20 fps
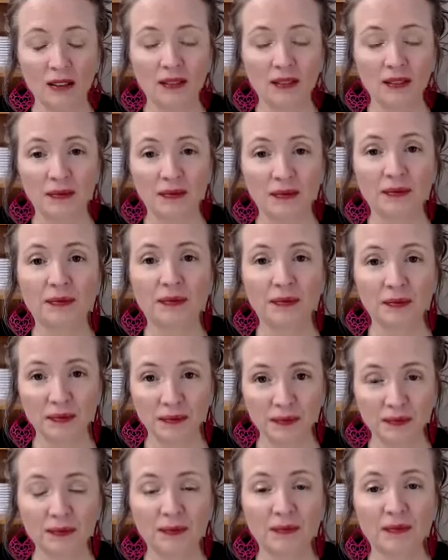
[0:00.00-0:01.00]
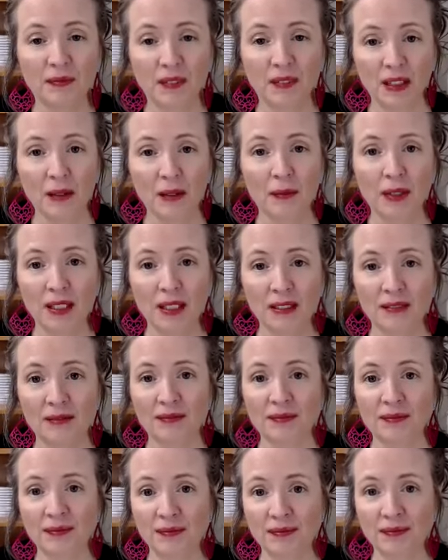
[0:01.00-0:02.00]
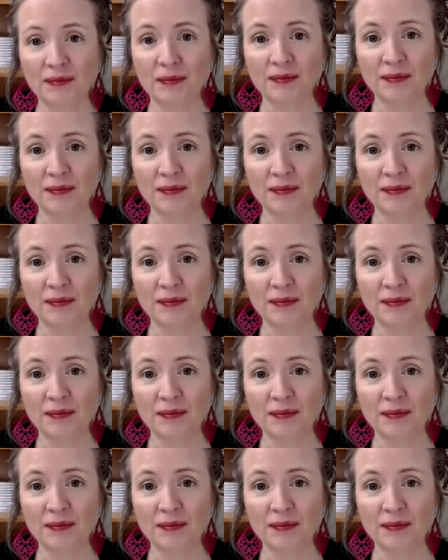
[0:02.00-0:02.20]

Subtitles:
the time. And we spent time in his